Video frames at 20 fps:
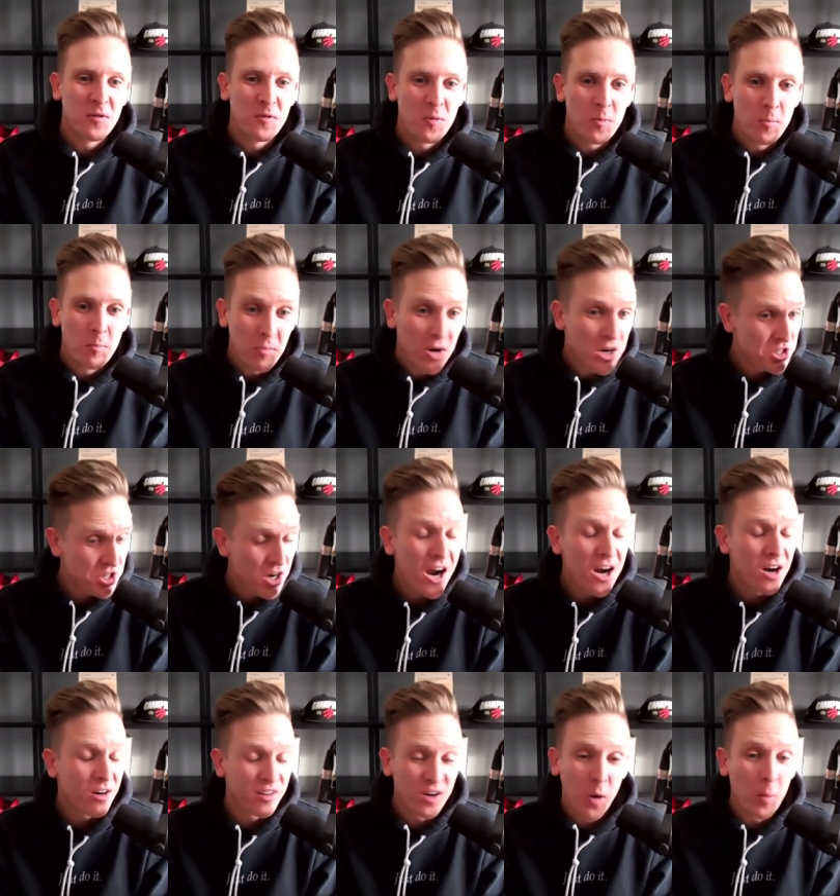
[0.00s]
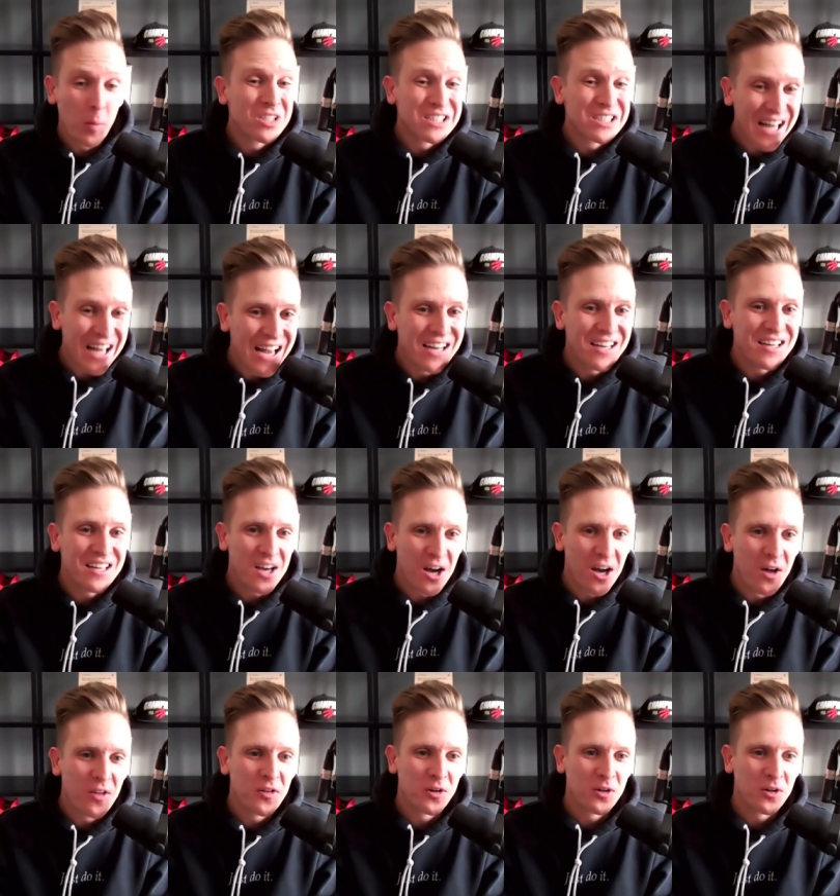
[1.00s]
much higher than almost any
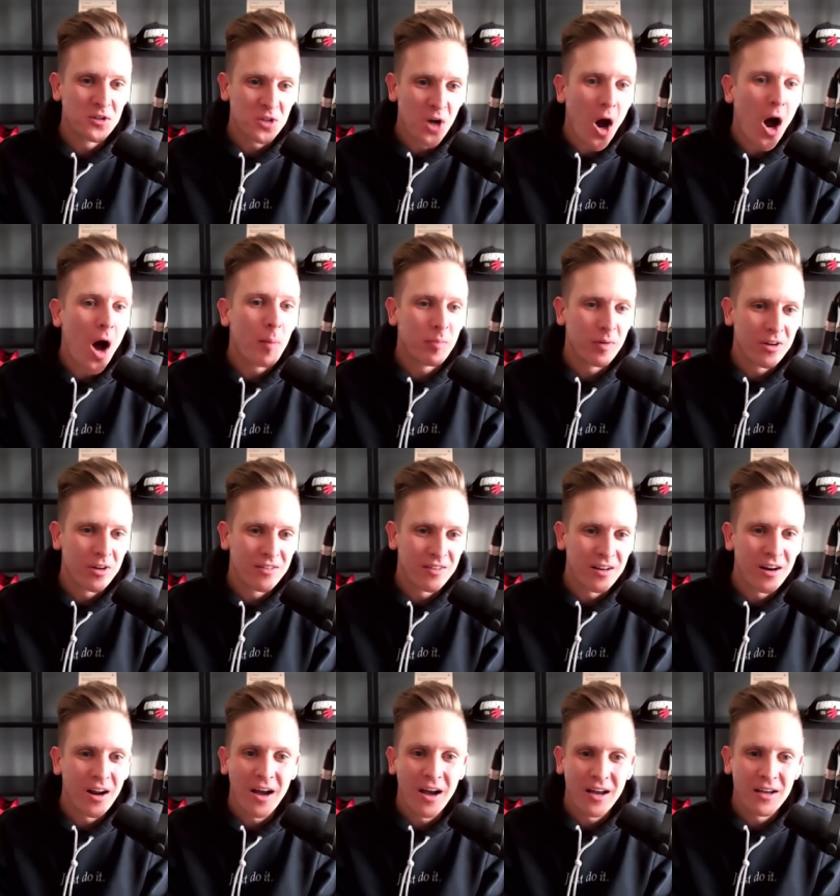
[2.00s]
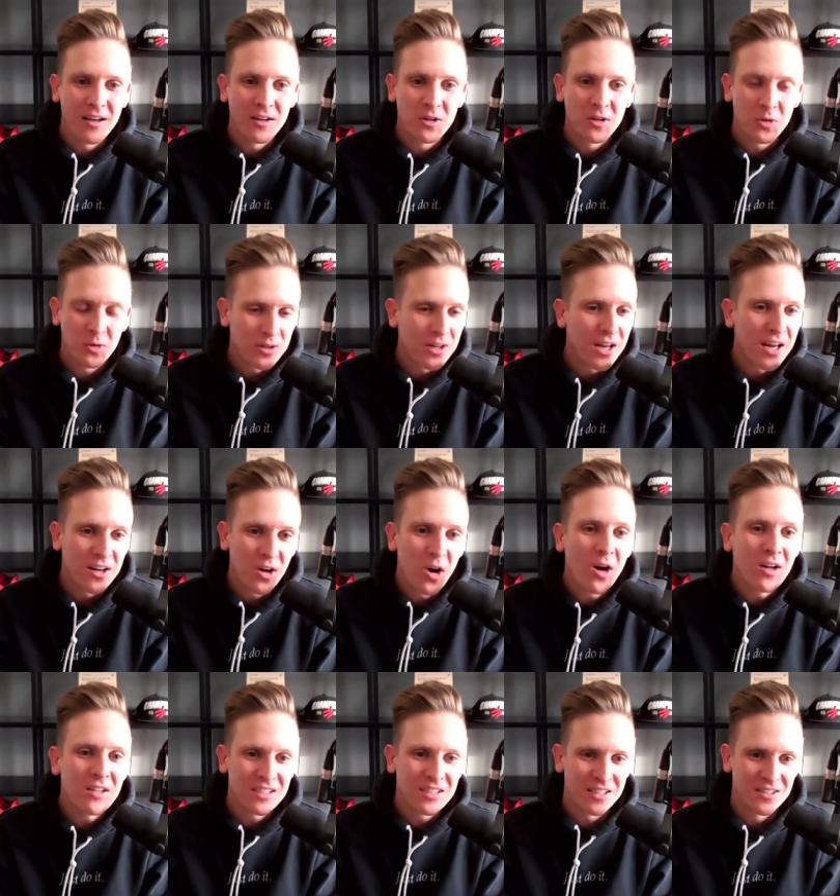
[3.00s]
other topic that I create
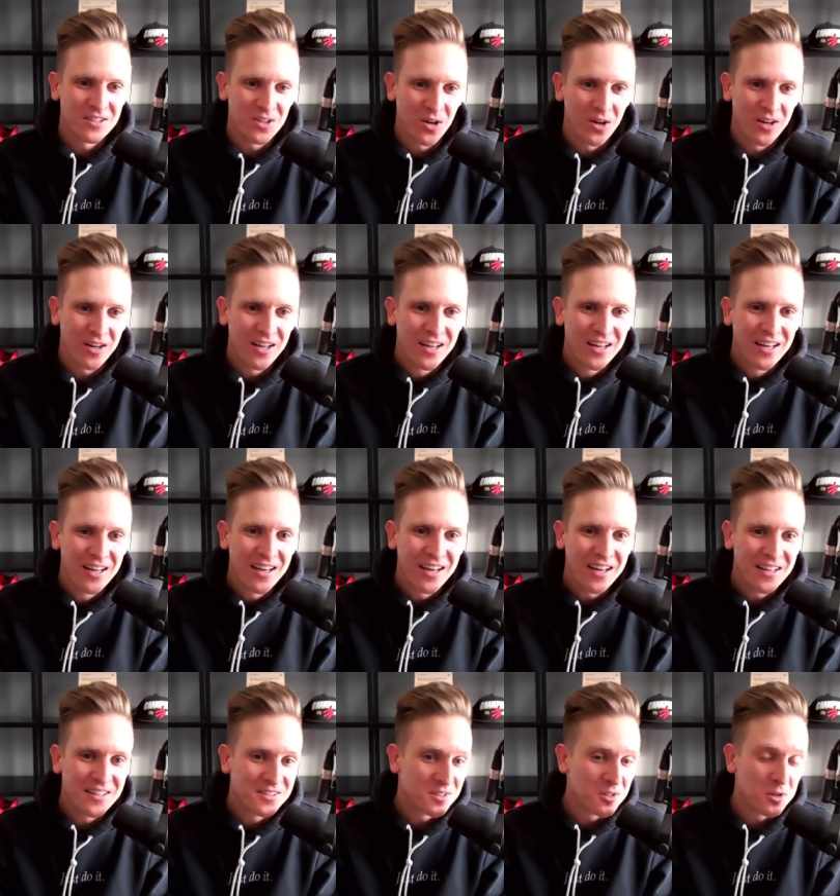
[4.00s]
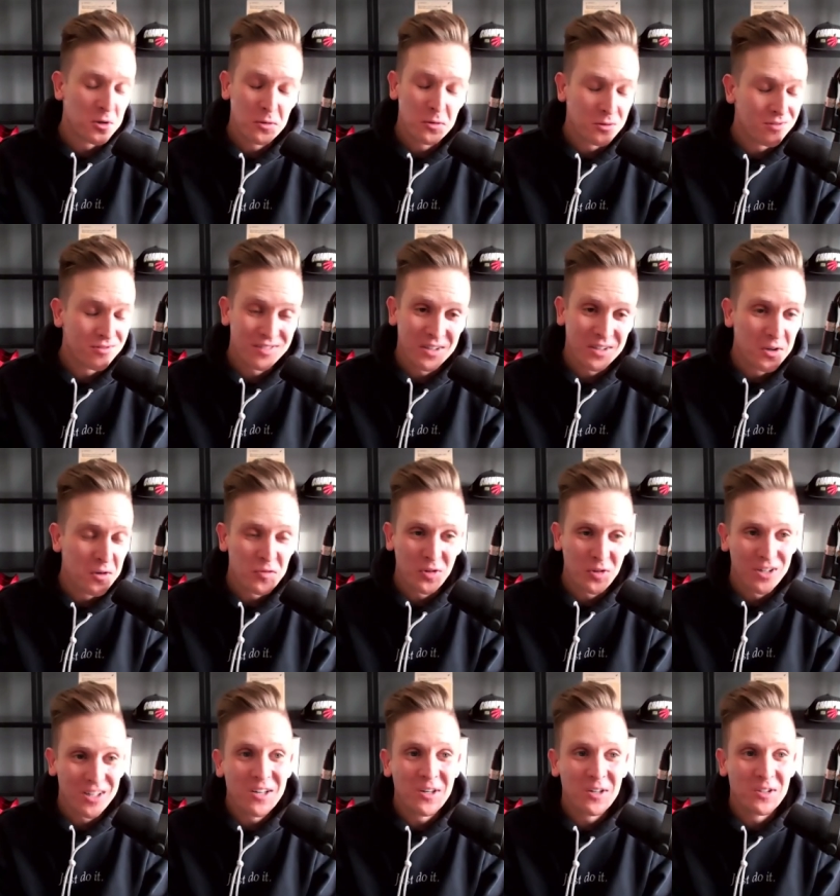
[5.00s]
content on. And so, you know, for
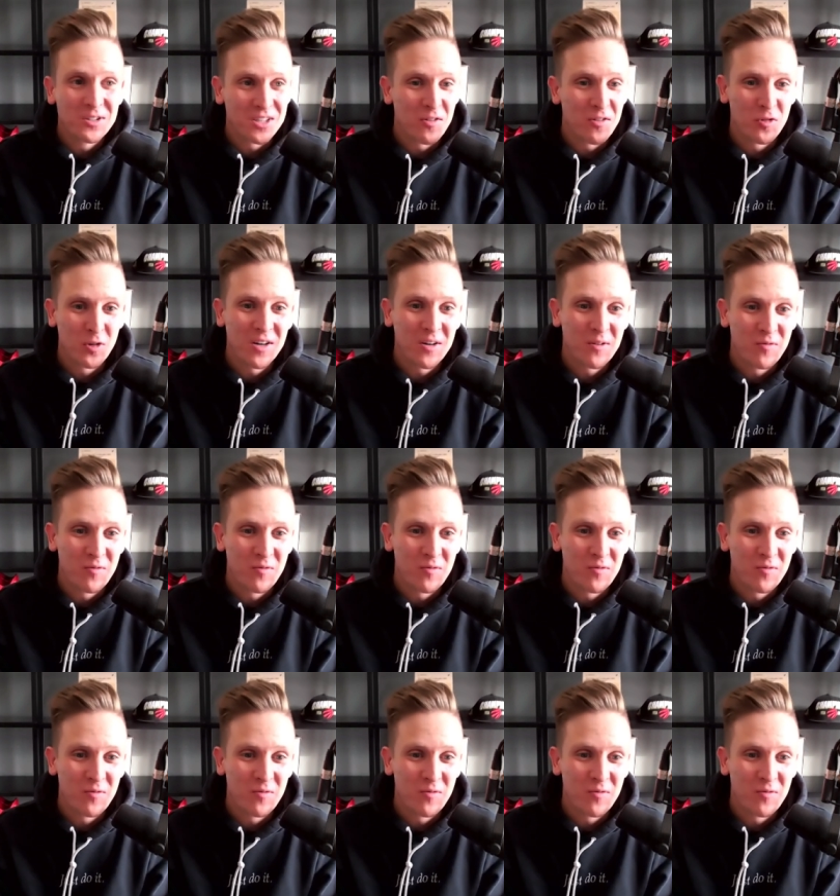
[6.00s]
years I've written